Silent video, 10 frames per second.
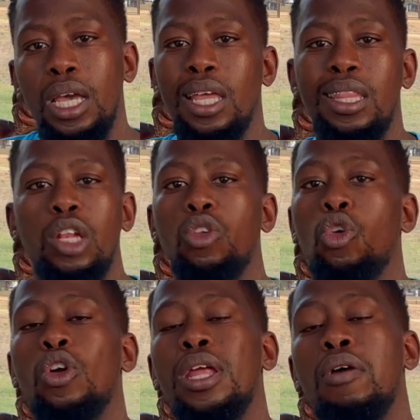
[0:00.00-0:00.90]
and then you
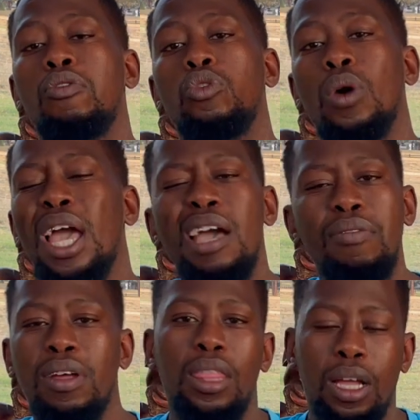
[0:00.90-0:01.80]
don't have to
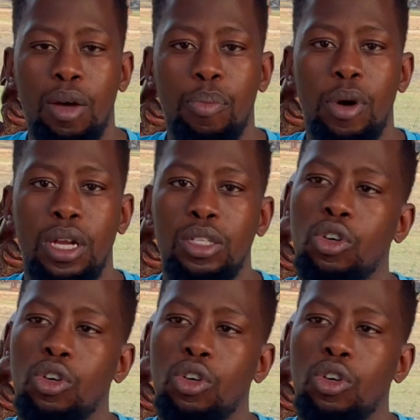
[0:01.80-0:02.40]
ever think about it,